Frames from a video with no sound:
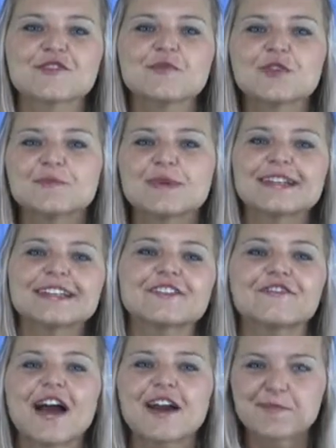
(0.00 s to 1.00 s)
a
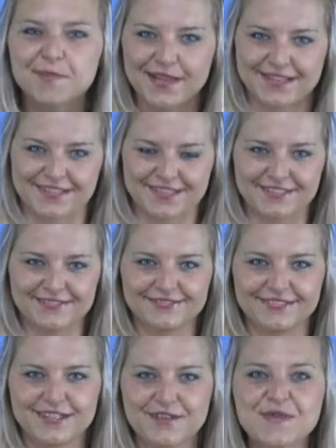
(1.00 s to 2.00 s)
wood-burning fireplace.
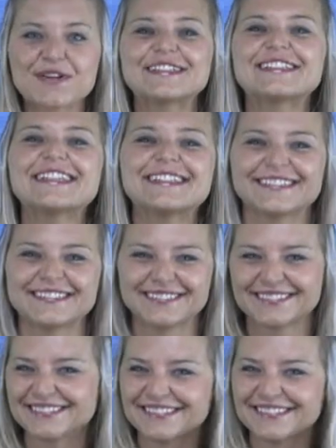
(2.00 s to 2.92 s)
What a deal!